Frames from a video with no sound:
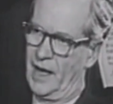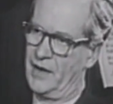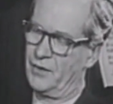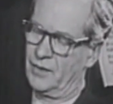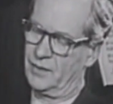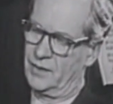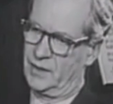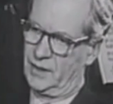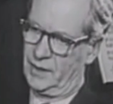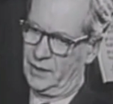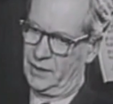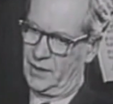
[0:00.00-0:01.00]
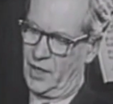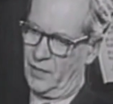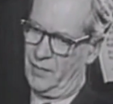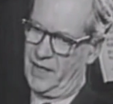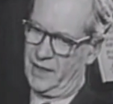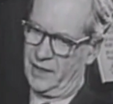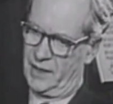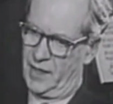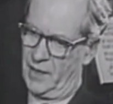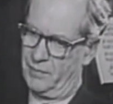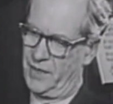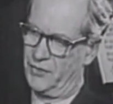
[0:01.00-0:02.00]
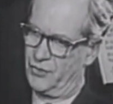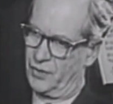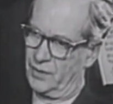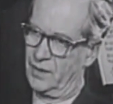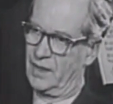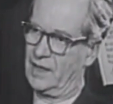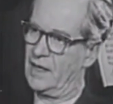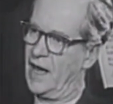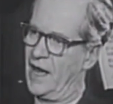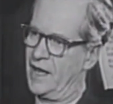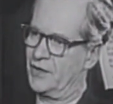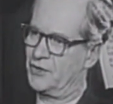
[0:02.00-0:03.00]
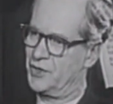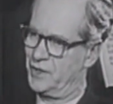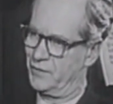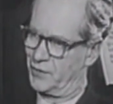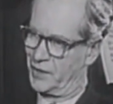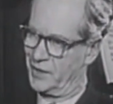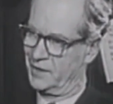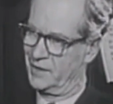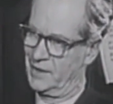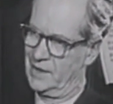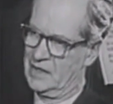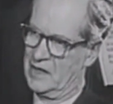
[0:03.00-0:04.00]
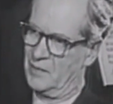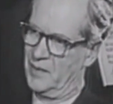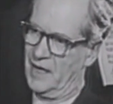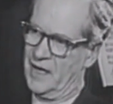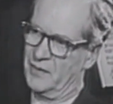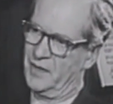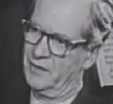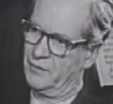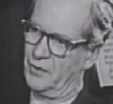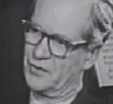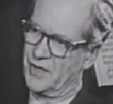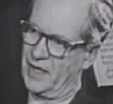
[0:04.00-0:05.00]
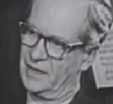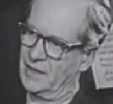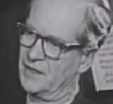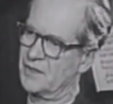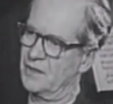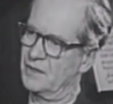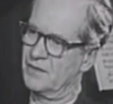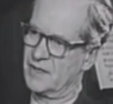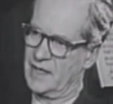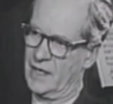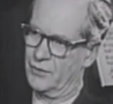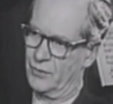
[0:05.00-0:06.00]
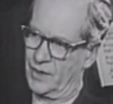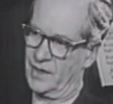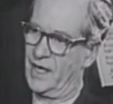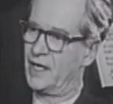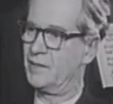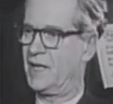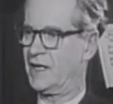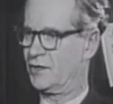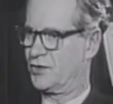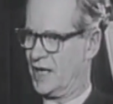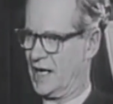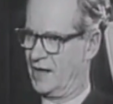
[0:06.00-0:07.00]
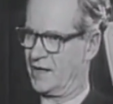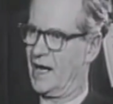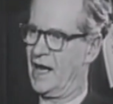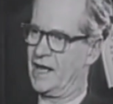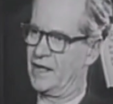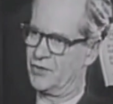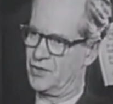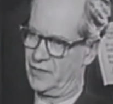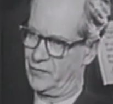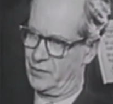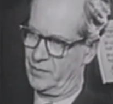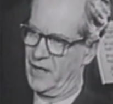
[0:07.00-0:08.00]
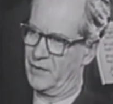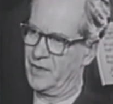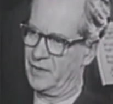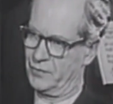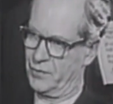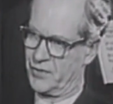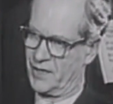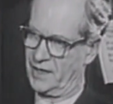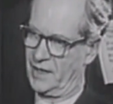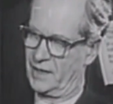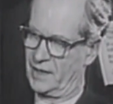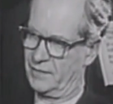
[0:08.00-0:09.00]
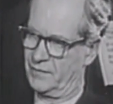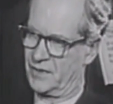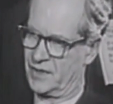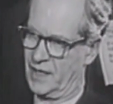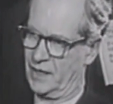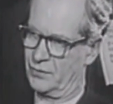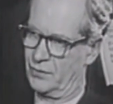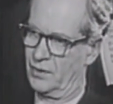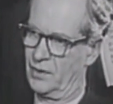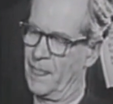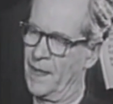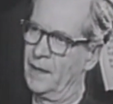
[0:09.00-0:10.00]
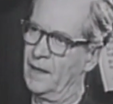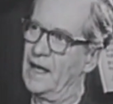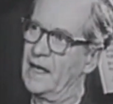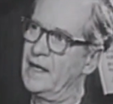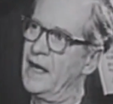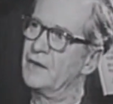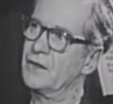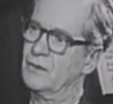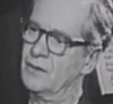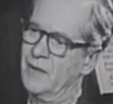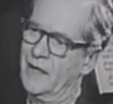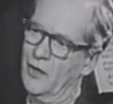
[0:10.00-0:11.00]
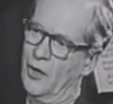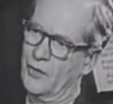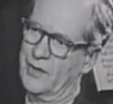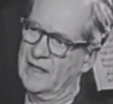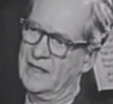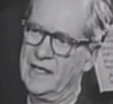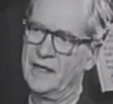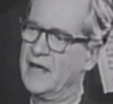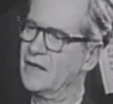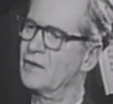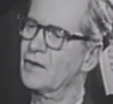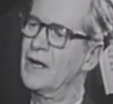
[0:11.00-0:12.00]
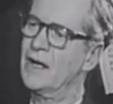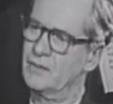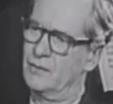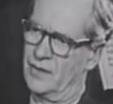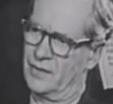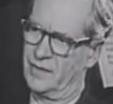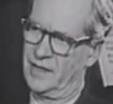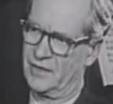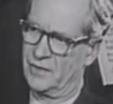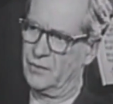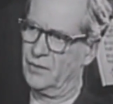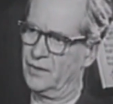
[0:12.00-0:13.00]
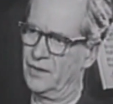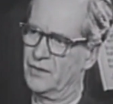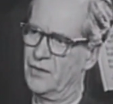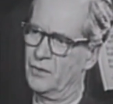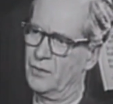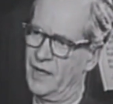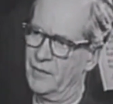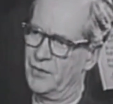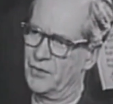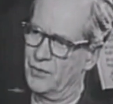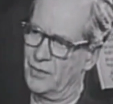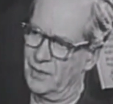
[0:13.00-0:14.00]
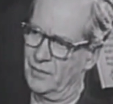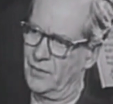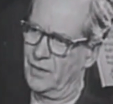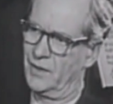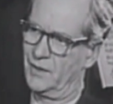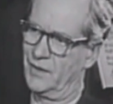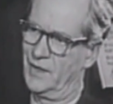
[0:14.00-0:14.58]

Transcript: I could make a pigeon a high achiever by reinforcing it on a certain schedule, and I can make a child a high achiever by reinforcing it on a given schedule. I can't do it by altering a needs. I don't know how to alter needs. There's no way in which you can